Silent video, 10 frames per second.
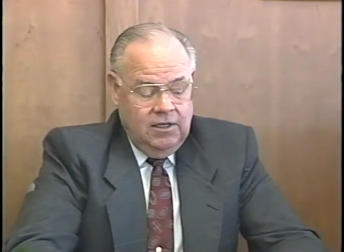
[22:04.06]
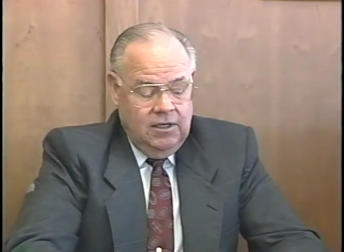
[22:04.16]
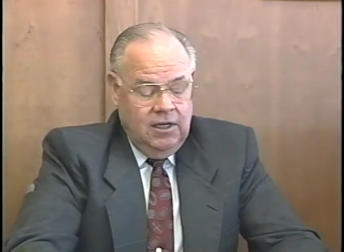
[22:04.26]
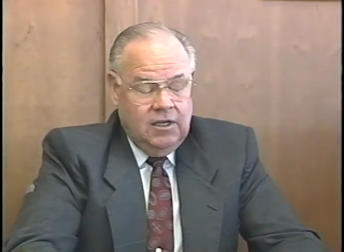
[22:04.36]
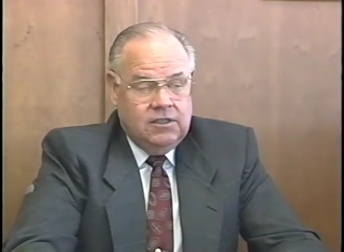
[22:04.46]

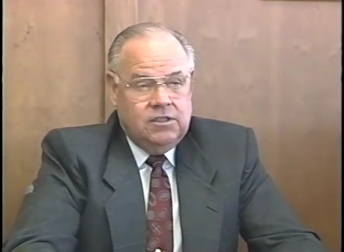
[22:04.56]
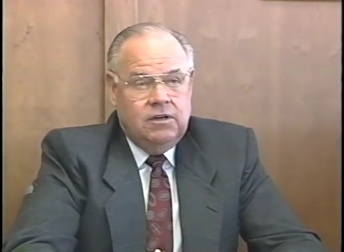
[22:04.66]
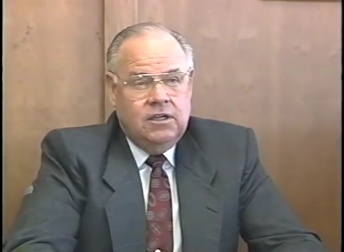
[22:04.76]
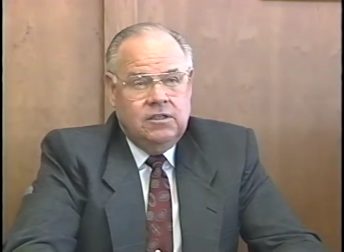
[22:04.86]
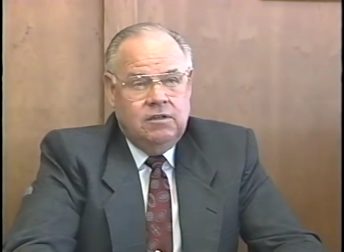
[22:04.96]
a
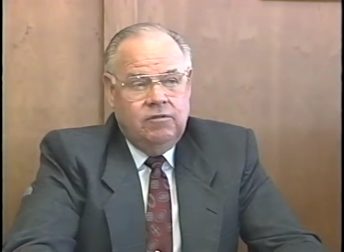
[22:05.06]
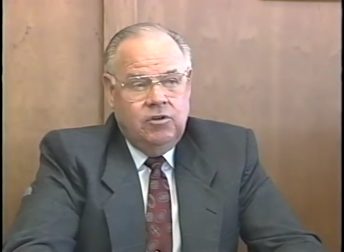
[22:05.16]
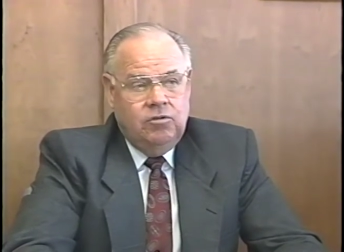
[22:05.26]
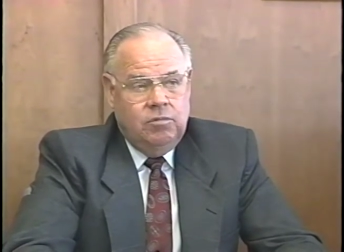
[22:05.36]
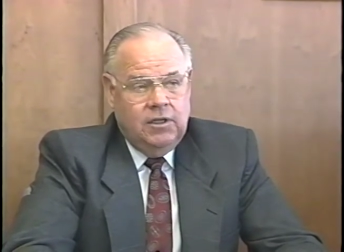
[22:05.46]
construction of a
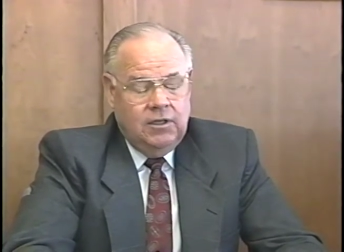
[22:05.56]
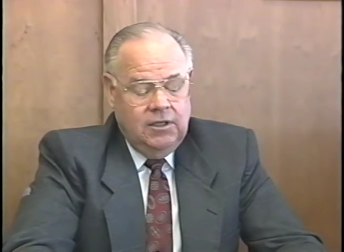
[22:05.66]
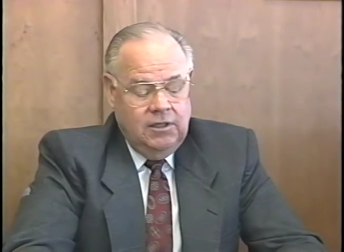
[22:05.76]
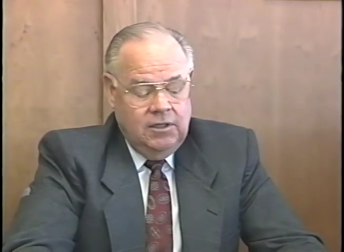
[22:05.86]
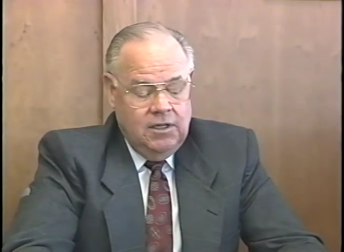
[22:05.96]
new
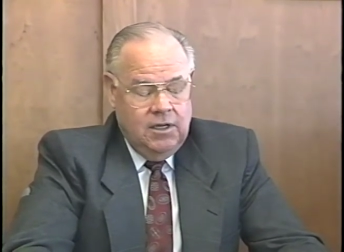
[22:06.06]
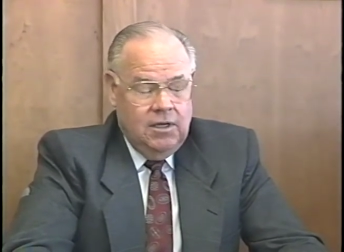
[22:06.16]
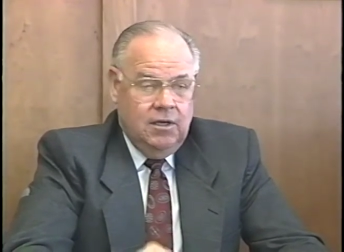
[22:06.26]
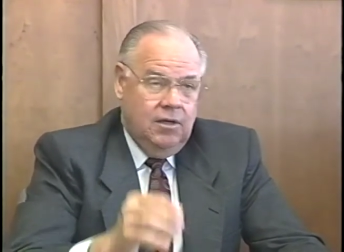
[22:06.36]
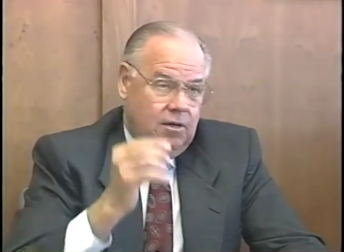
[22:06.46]
building.
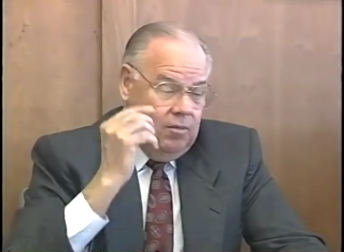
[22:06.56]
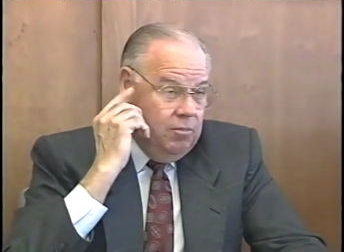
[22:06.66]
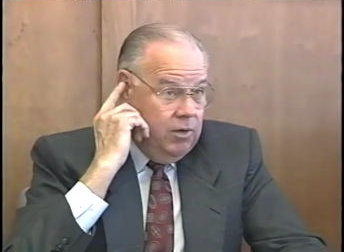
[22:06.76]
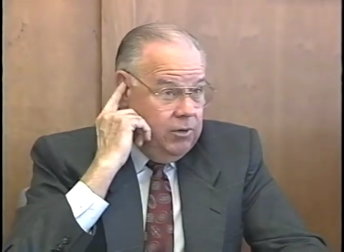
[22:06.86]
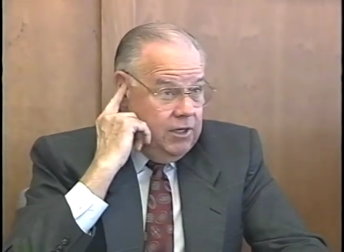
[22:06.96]

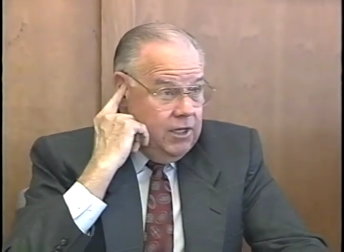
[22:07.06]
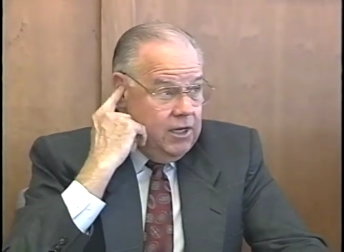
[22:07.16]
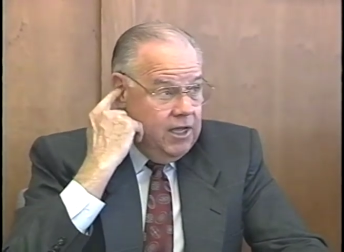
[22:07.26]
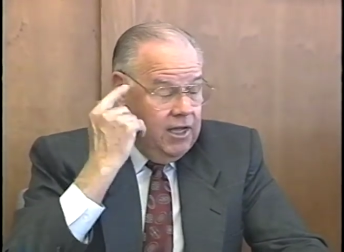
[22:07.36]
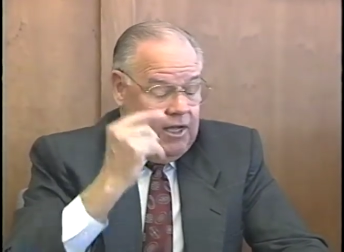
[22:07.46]
But we did
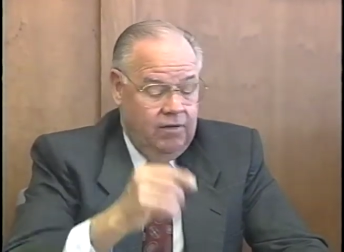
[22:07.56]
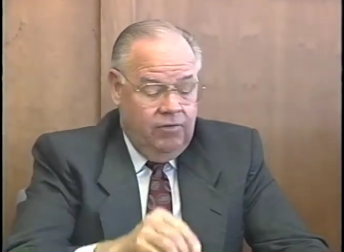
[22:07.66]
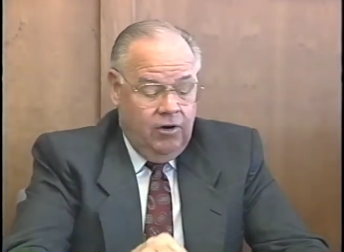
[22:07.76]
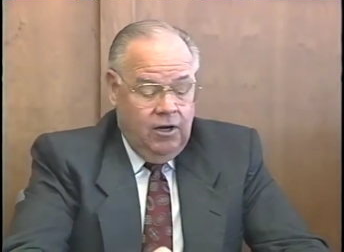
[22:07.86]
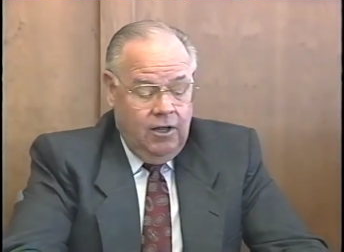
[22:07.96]
have
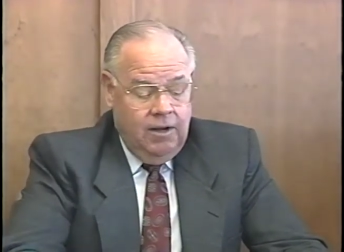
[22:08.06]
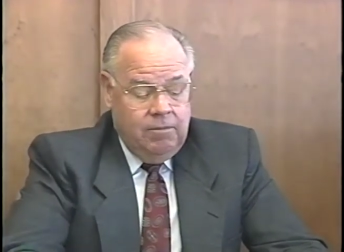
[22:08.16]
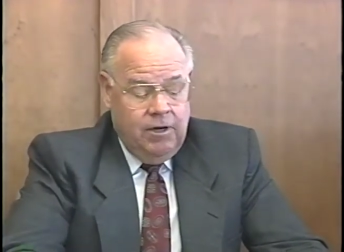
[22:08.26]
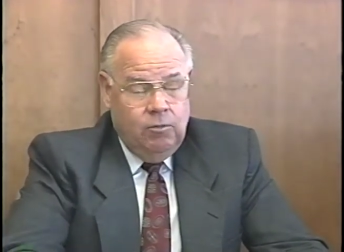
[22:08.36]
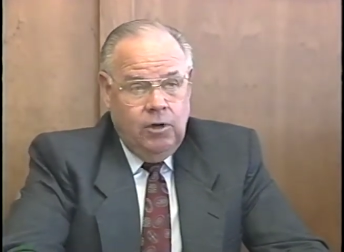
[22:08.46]
our
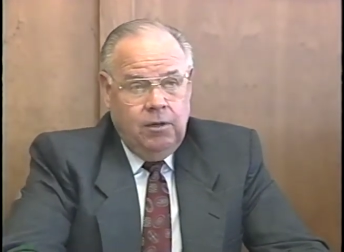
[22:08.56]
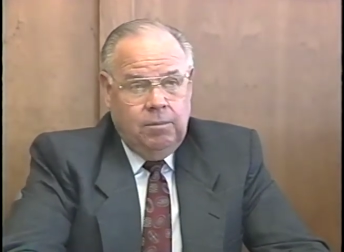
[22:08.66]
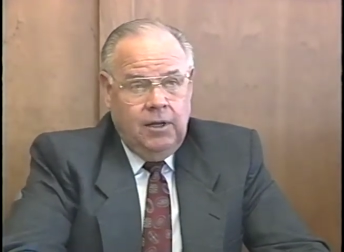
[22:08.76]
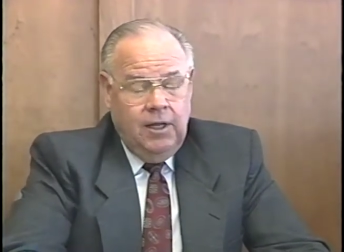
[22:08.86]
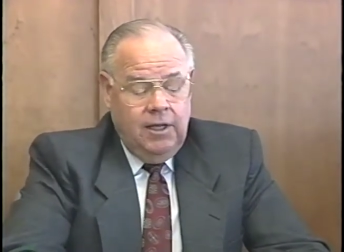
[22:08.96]
library well
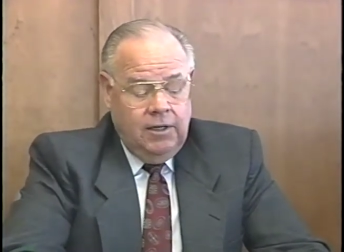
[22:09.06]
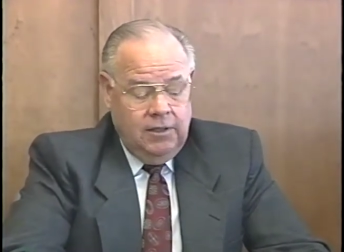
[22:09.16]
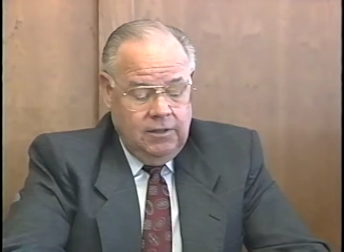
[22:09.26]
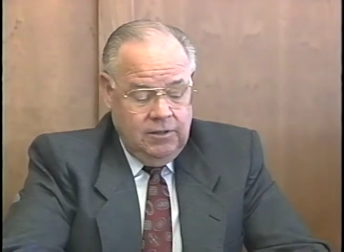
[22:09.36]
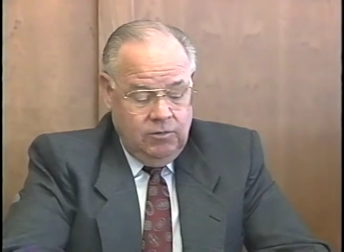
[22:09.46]
planned.
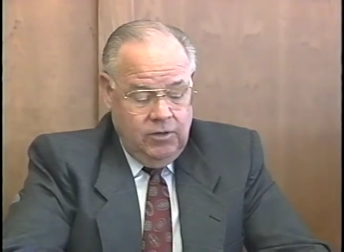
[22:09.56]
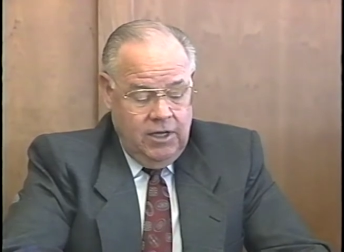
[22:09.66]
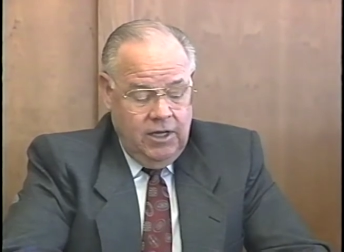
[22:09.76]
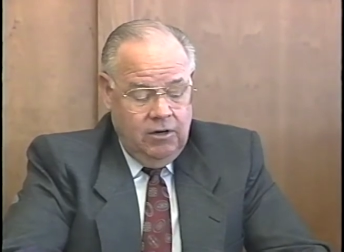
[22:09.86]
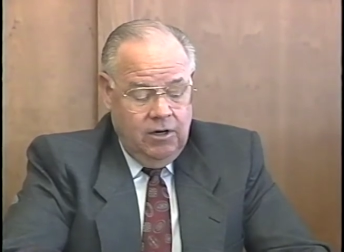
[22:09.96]
We
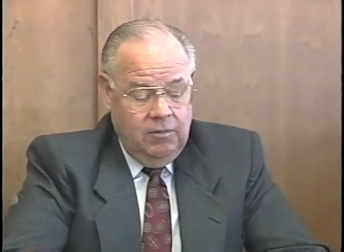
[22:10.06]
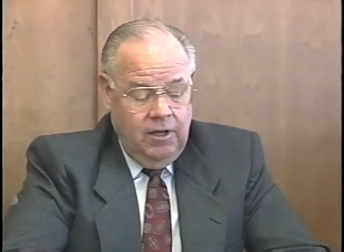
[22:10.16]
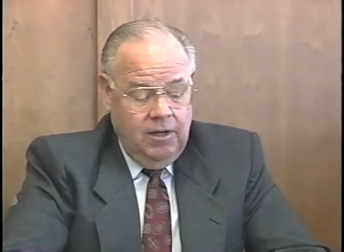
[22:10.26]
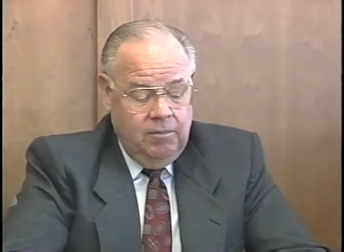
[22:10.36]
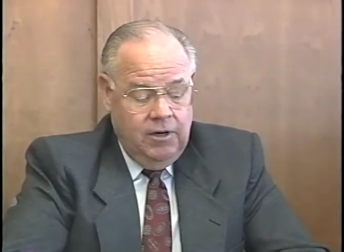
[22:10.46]
had our
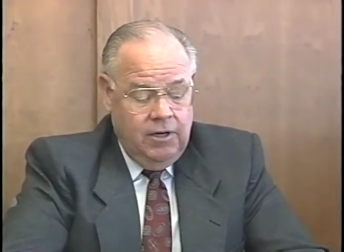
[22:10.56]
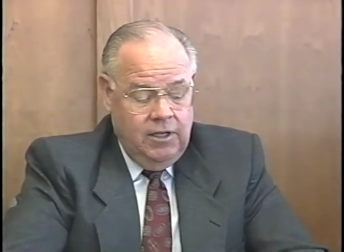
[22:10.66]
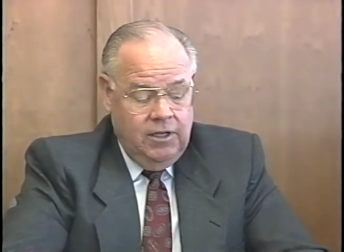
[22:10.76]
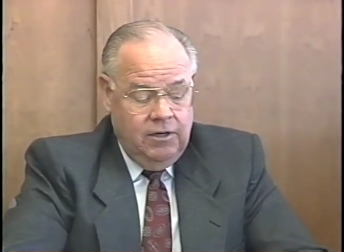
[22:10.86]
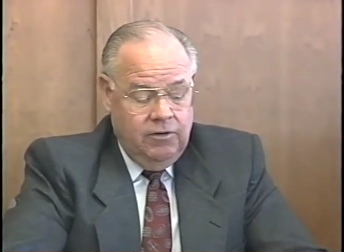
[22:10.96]

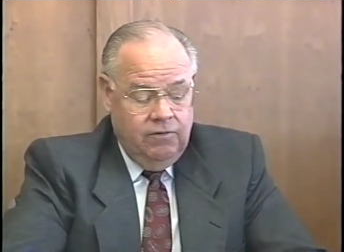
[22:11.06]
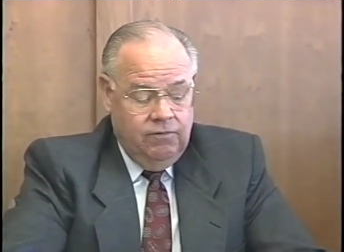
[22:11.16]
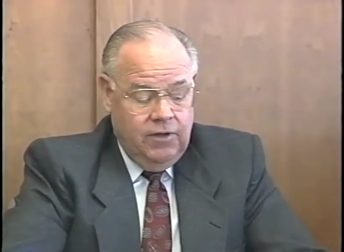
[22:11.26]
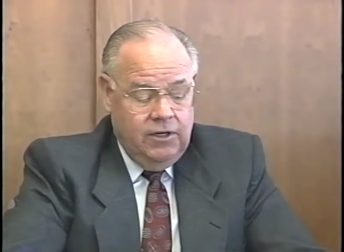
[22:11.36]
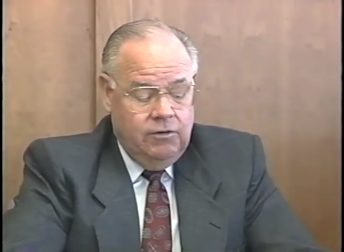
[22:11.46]
library
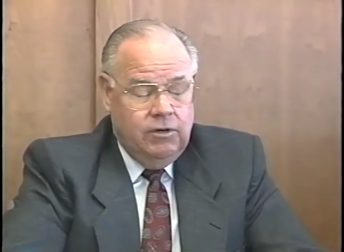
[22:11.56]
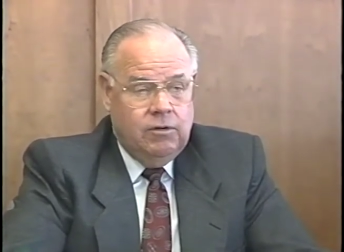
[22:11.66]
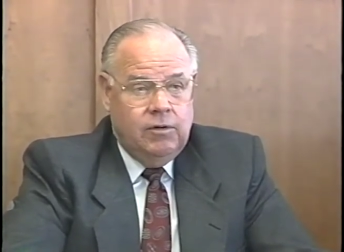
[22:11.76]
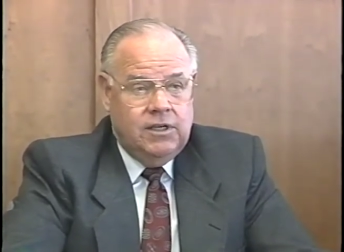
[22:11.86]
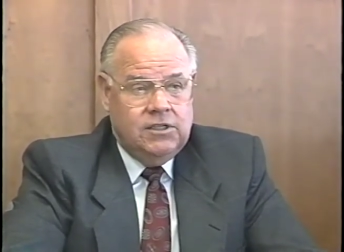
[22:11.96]
funding
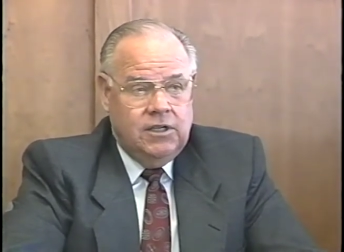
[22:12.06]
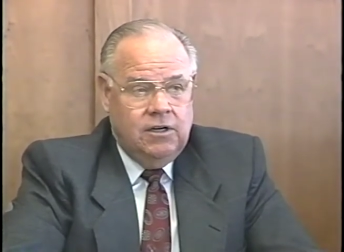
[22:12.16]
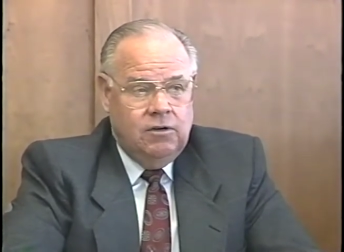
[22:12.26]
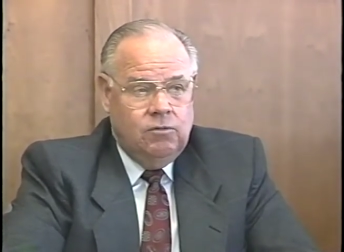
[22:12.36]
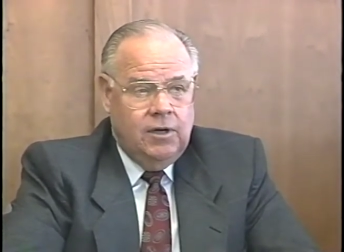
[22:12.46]
request
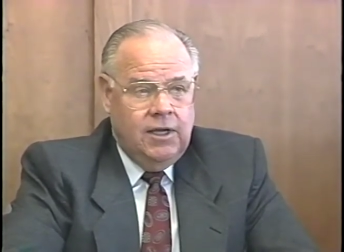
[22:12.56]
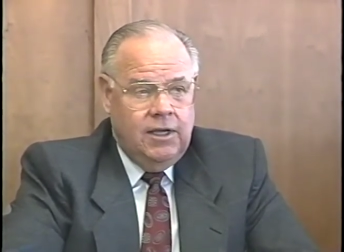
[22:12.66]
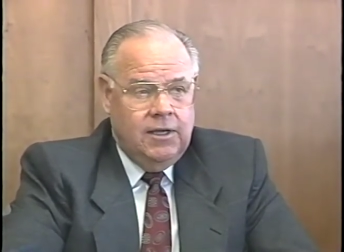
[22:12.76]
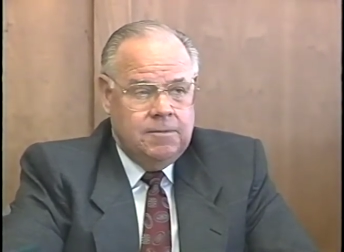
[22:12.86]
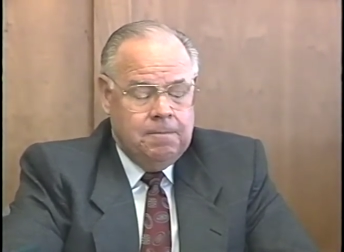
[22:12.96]
underway.